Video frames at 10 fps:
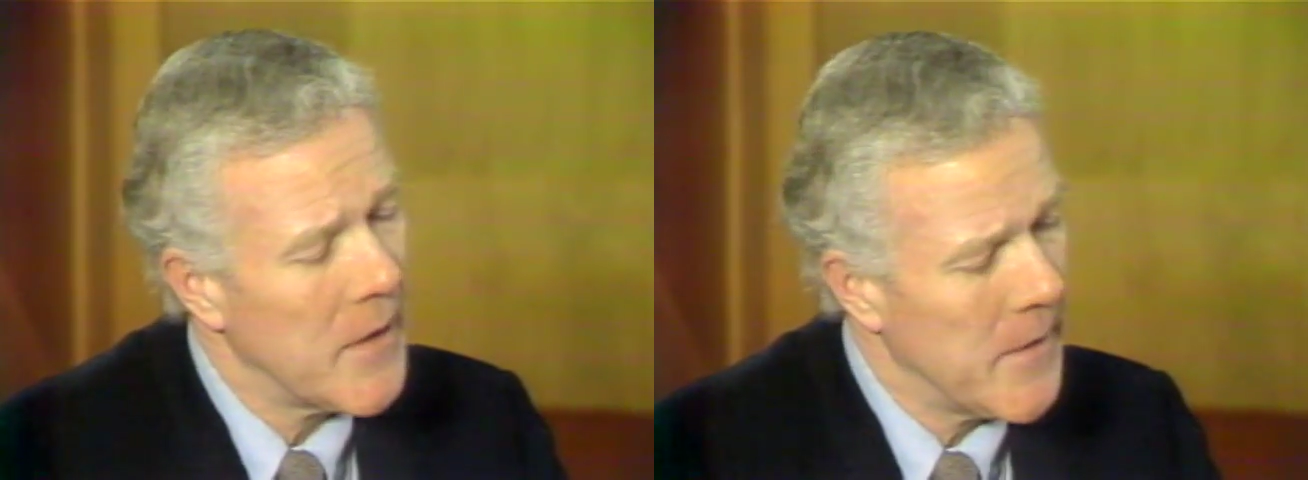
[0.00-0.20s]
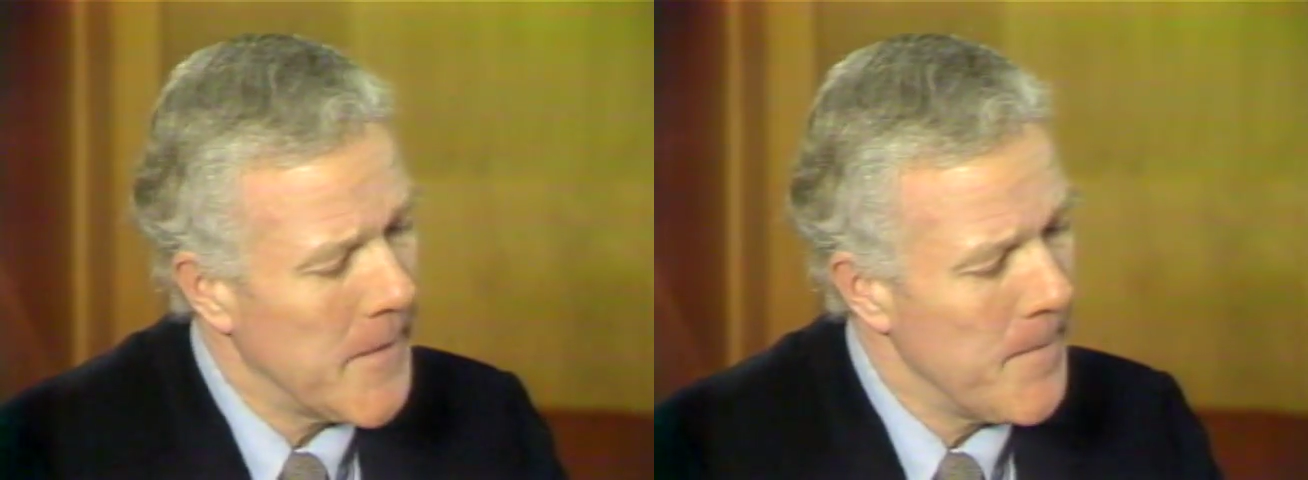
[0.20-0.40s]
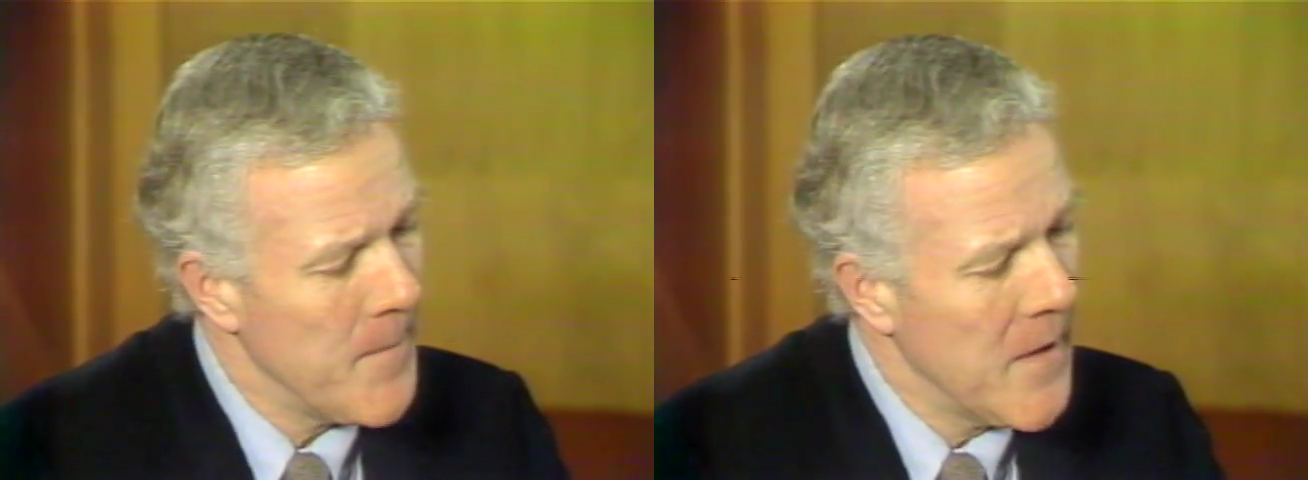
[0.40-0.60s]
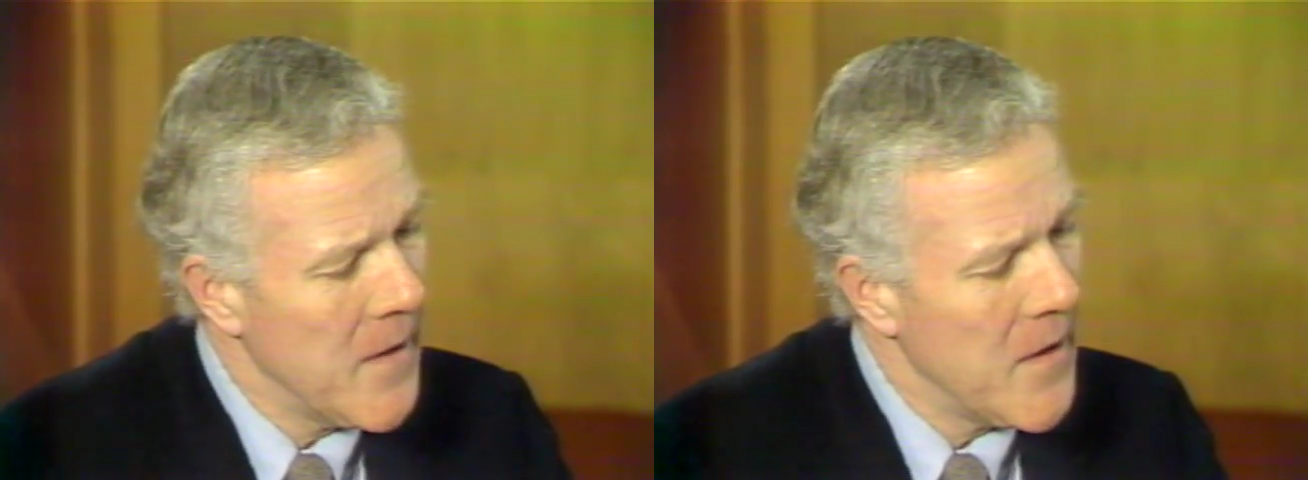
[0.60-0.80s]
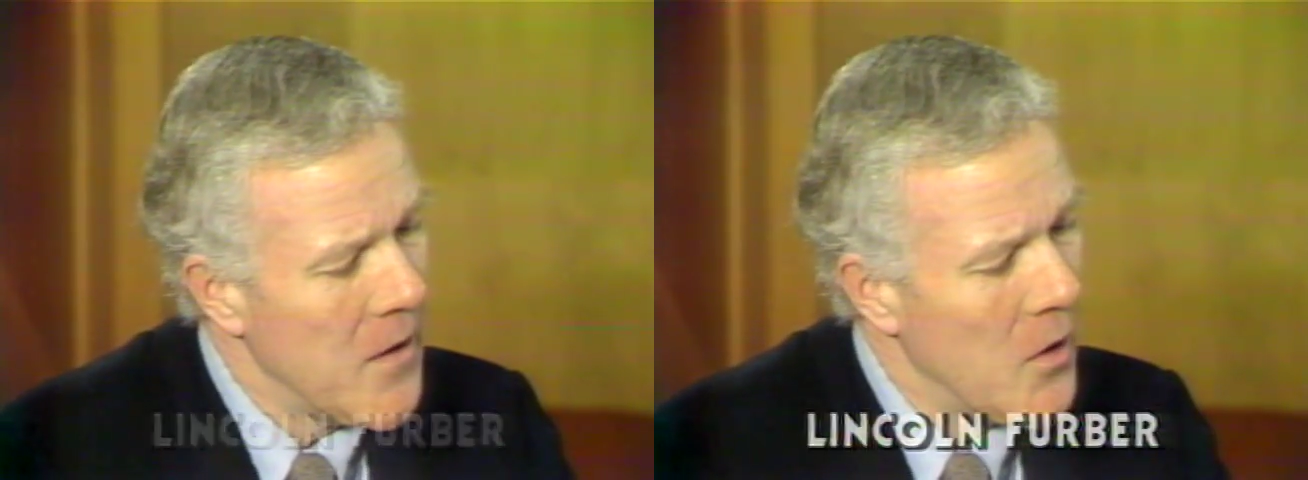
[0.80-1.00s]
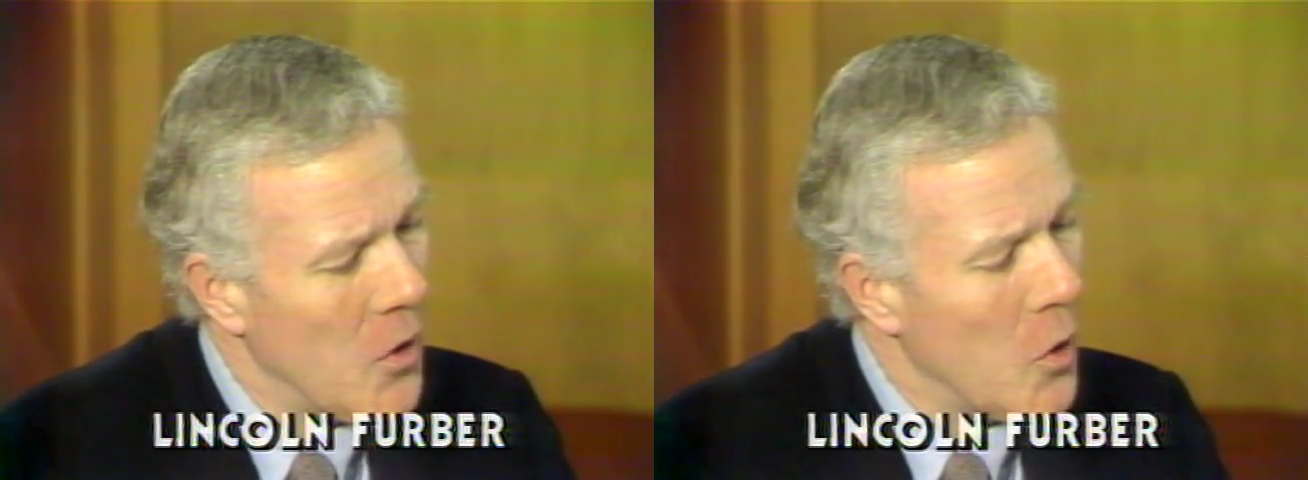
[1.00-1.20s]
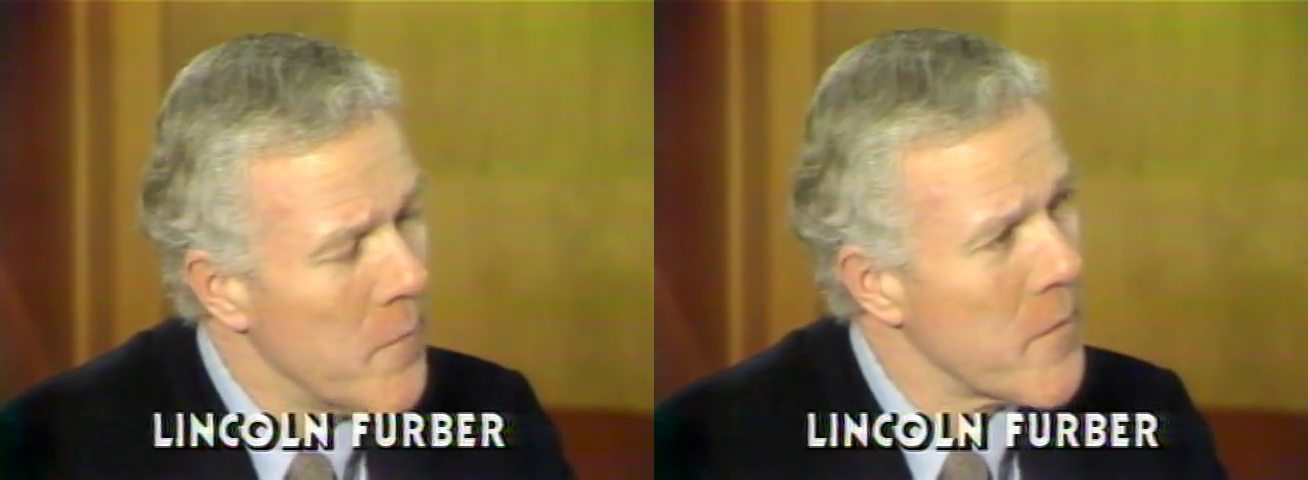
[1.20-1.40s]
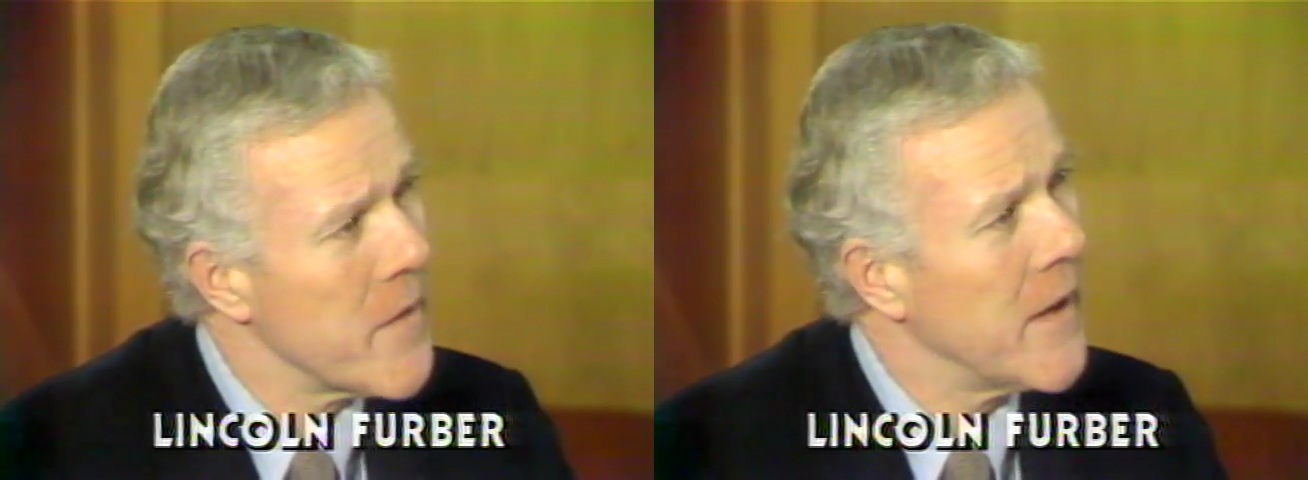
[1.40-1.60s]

Um, over the